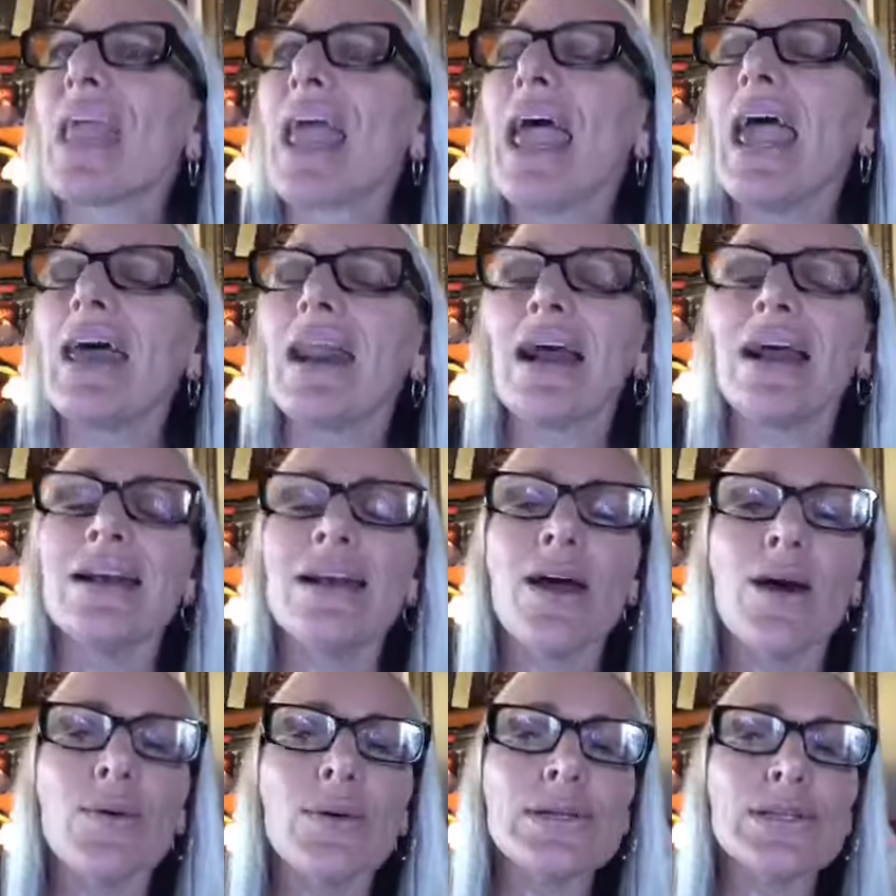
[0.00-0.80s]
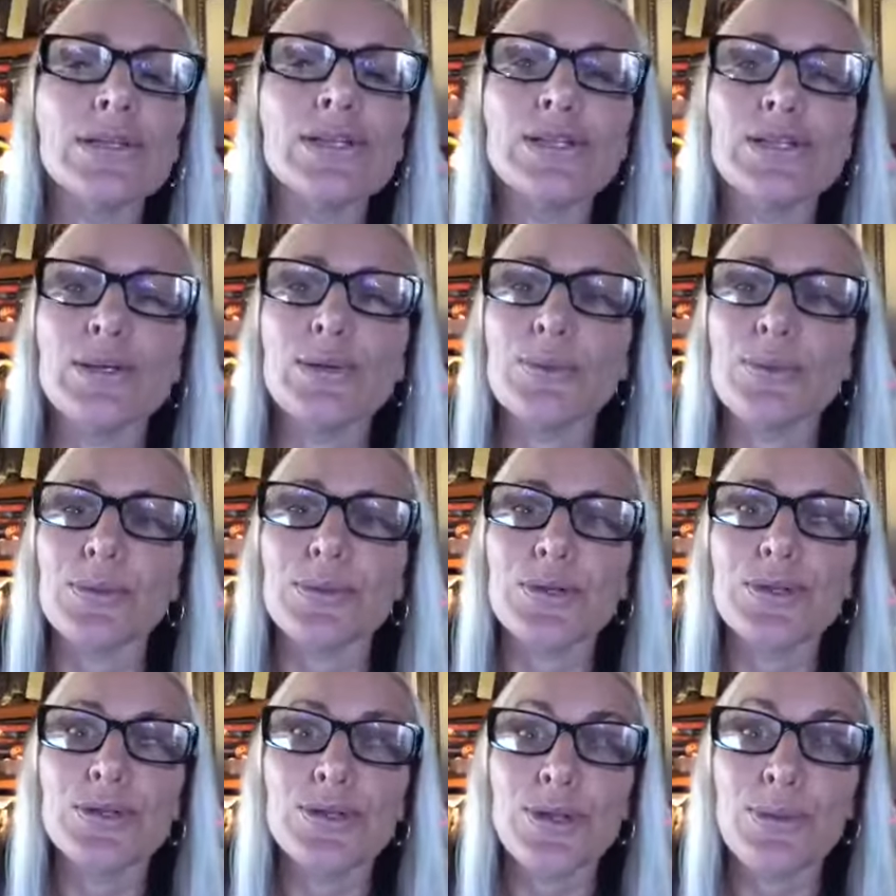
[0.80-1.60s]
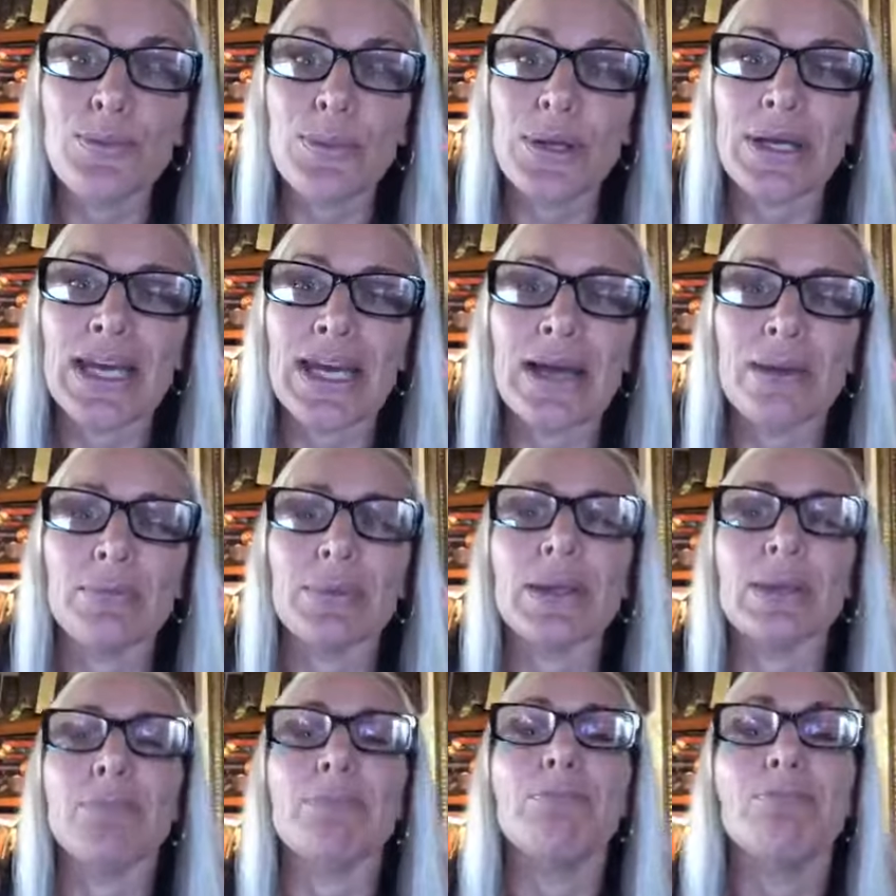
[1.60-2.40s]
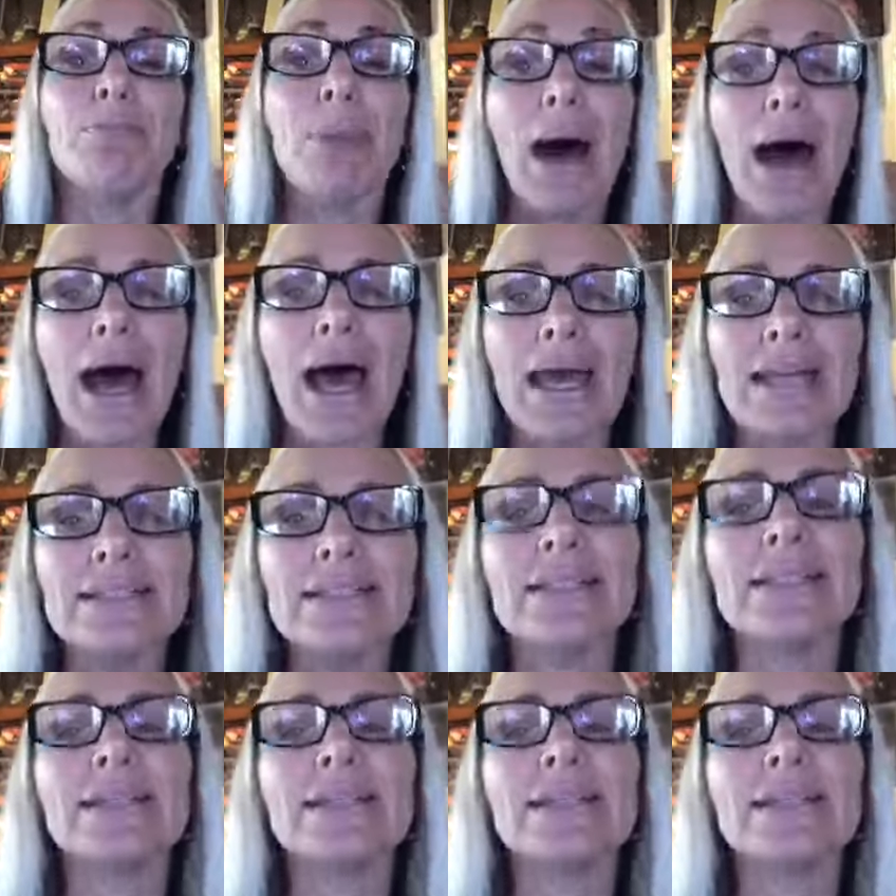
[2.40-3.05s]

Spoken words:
And I know it's super, super campy, but